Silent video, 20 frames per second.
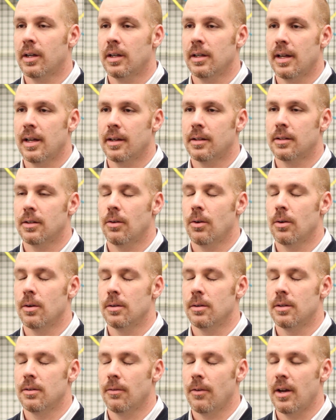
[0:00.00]
Connect or
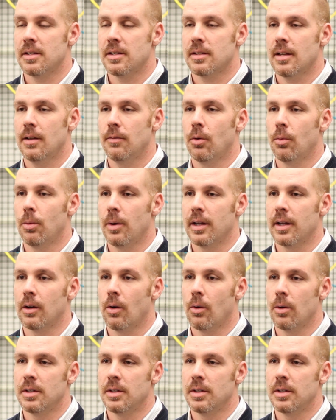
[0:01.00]
Device Level Ring or